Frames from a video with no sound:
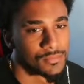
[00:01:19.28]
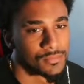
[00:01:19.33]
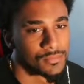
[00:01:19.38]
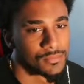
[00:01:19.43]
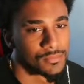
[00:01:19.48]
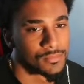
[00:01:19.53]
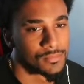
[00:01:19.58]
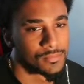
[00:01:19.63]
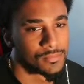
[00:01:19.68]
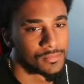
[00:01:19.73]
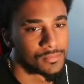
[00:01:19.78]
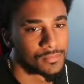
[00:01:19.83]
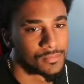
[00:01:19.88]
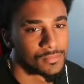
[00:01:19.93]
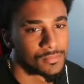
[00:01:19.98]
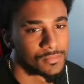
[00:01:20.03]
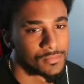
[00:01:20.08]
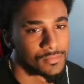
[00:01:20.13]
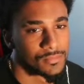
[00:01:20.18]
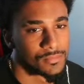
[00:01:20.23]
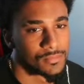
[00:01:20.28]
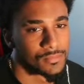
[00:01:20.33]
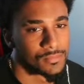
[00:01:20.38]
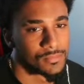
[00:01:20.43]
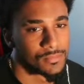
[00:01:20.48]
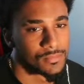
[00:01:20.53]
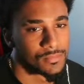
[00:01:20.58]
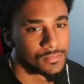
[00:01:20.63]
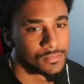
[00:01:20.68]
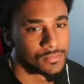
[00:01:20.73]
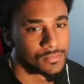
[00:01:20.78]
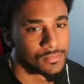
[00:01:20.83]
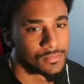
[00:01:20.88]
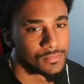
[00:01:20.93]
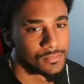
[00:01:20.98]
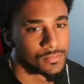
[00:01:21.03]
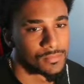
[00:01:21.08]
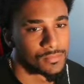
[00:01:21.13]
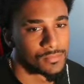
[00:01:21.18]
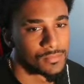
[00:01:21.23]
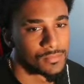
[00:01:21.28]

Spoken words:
No words are spoken by the person on screen.